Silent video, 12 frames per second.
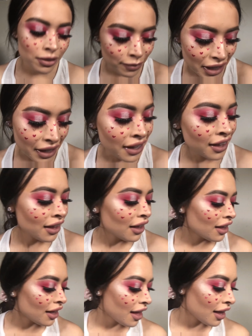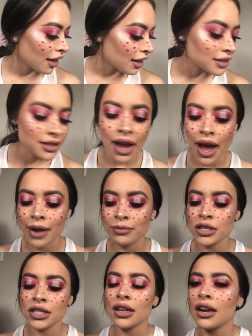me, and I'm
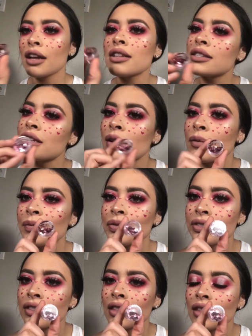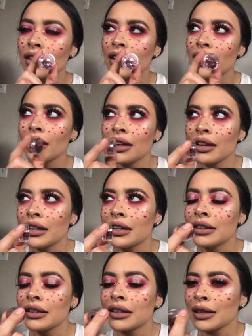just gonna get some
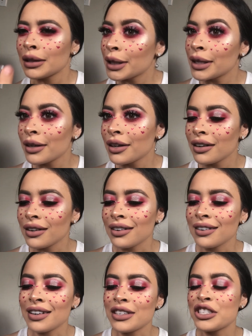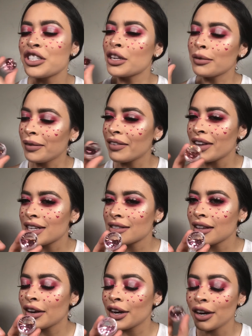glitter. It should be face
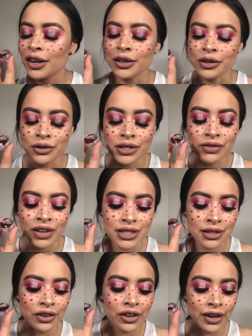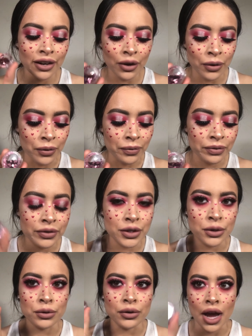glitter. Use face glitter at home.
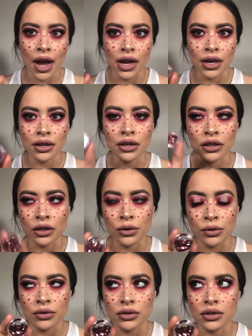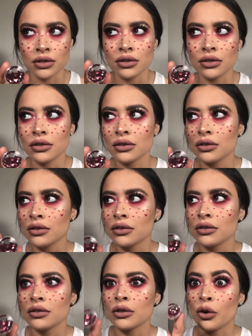Do not use
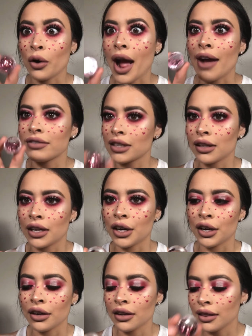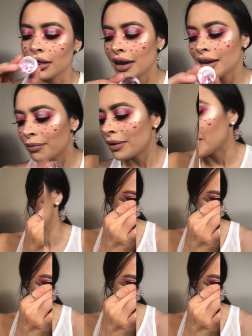craft glitter like me.